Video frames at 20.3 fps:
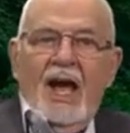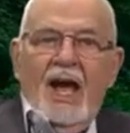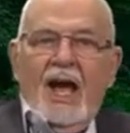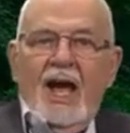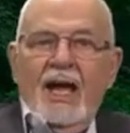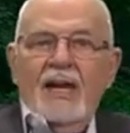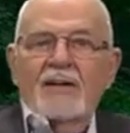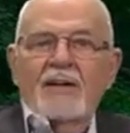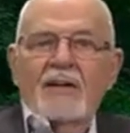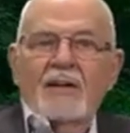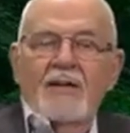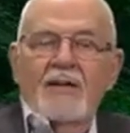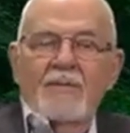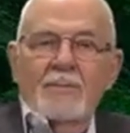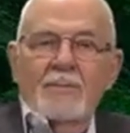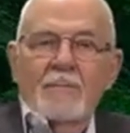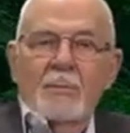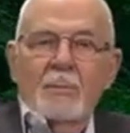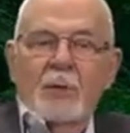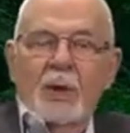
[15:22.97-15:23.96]
And
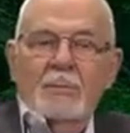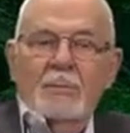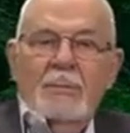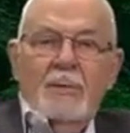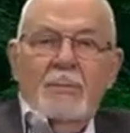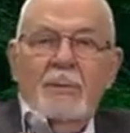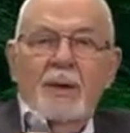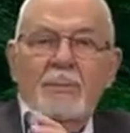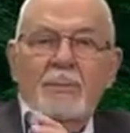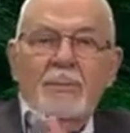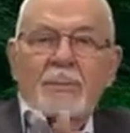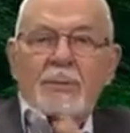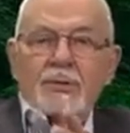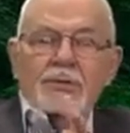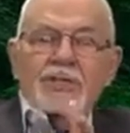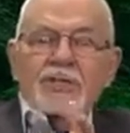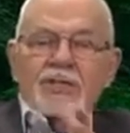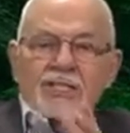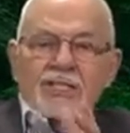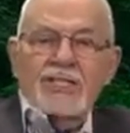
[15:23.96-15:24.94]
when people are
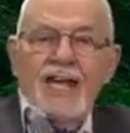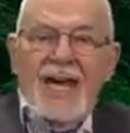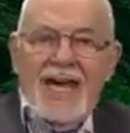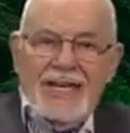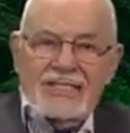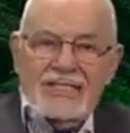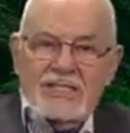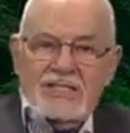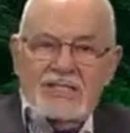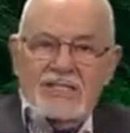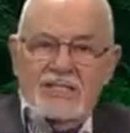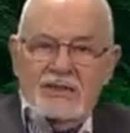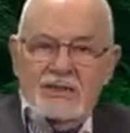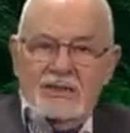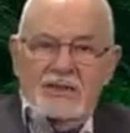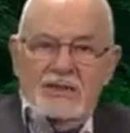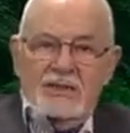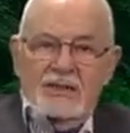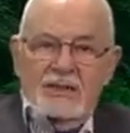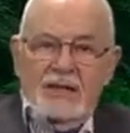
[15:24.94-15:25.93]
put to the test,
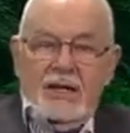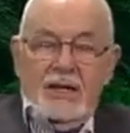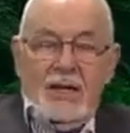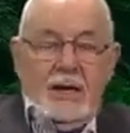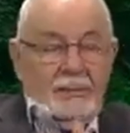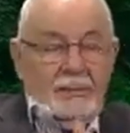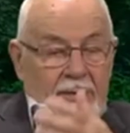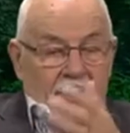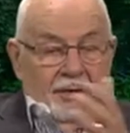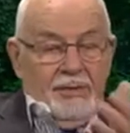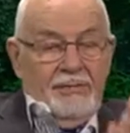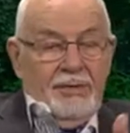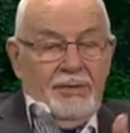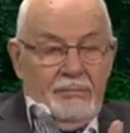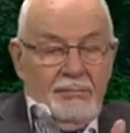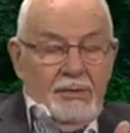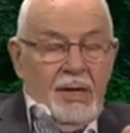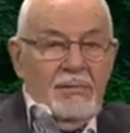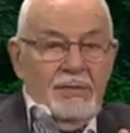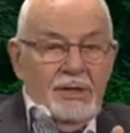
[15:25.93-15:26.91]
and I believe that
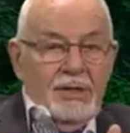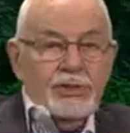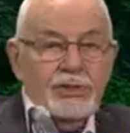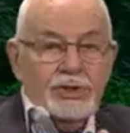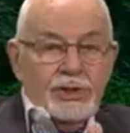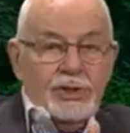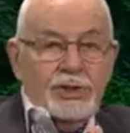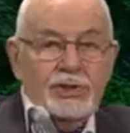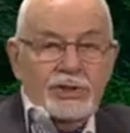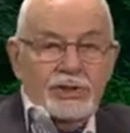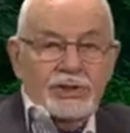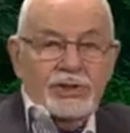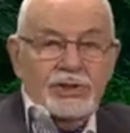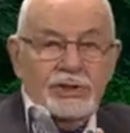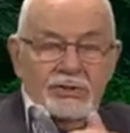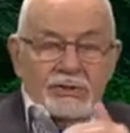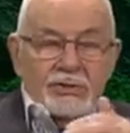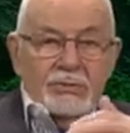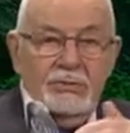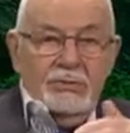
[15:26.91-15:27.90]
maybe the
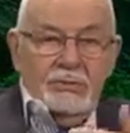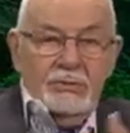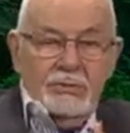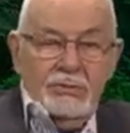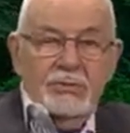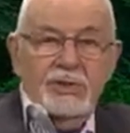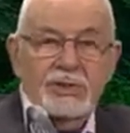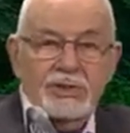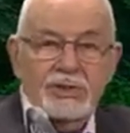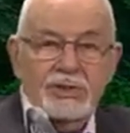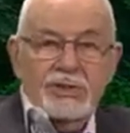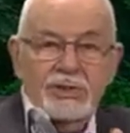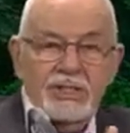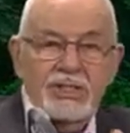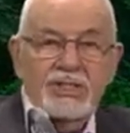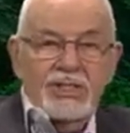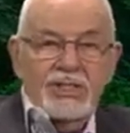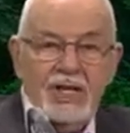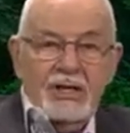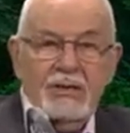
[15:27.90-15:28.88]
church
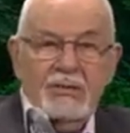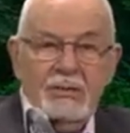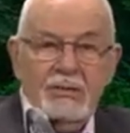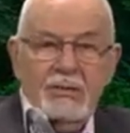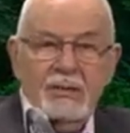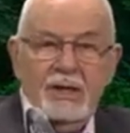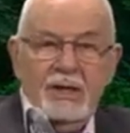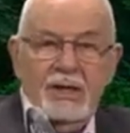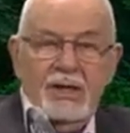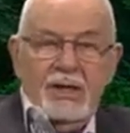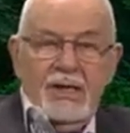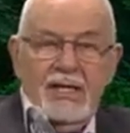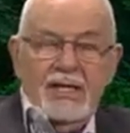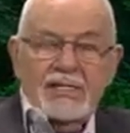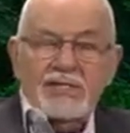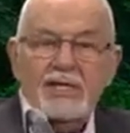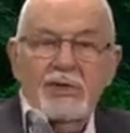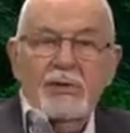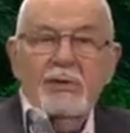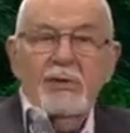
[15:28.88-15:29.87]
in general,
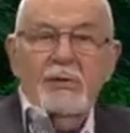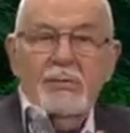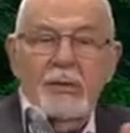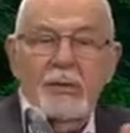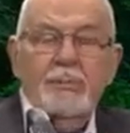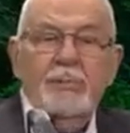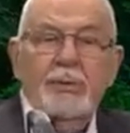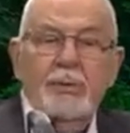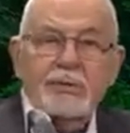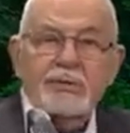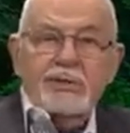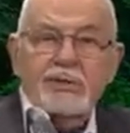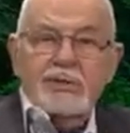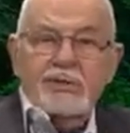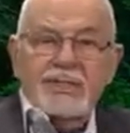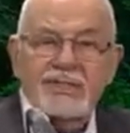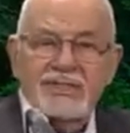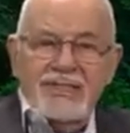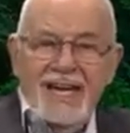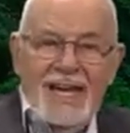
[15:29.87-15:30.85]
is going to be put to
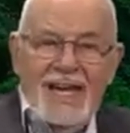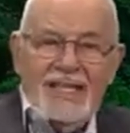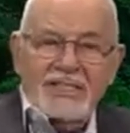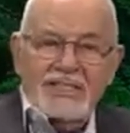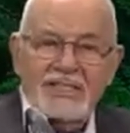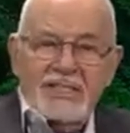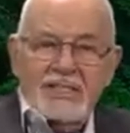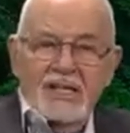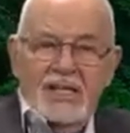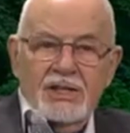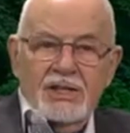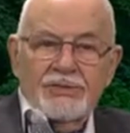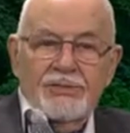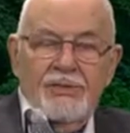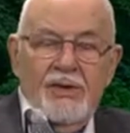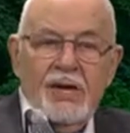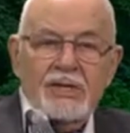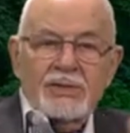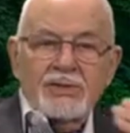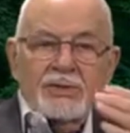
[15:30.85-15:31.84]
the test as
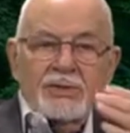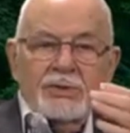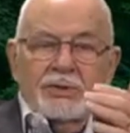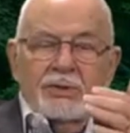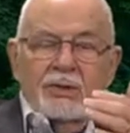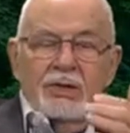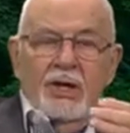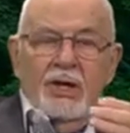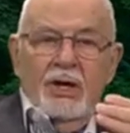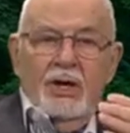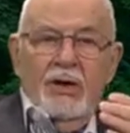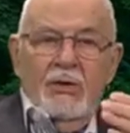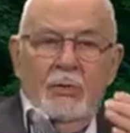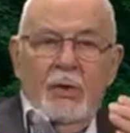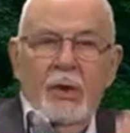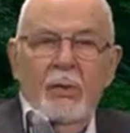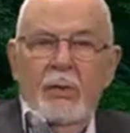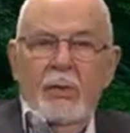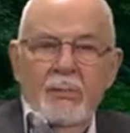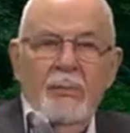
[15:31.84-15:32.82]
far as to
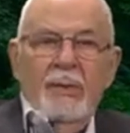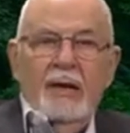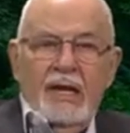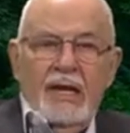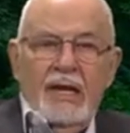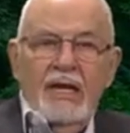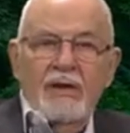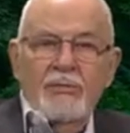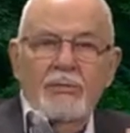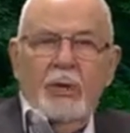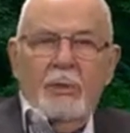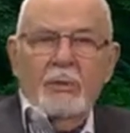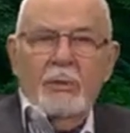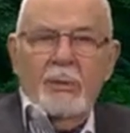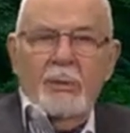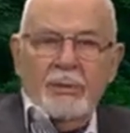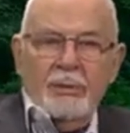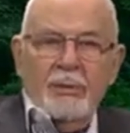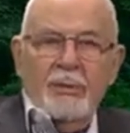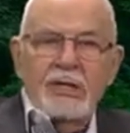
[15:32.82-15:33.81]
what we believe, what
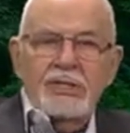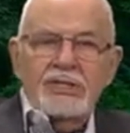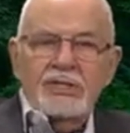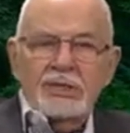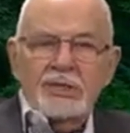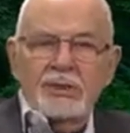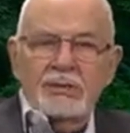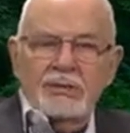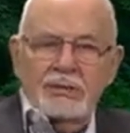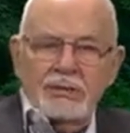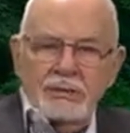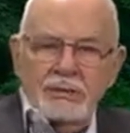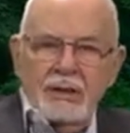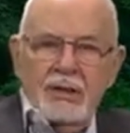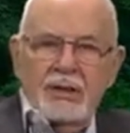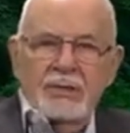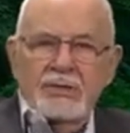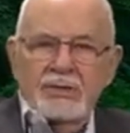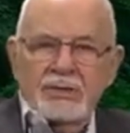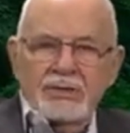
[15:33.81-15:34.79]
we preach,
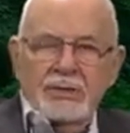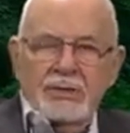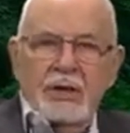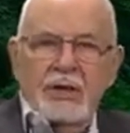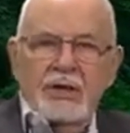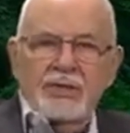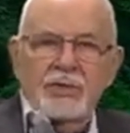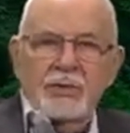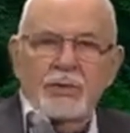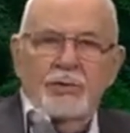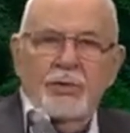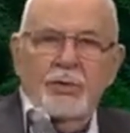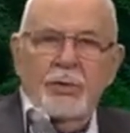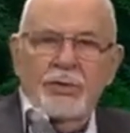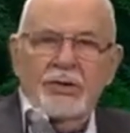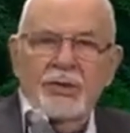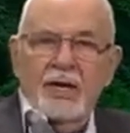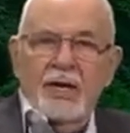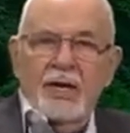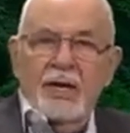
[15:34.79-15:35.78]
and so on and so
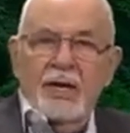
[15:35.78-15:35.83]
forth.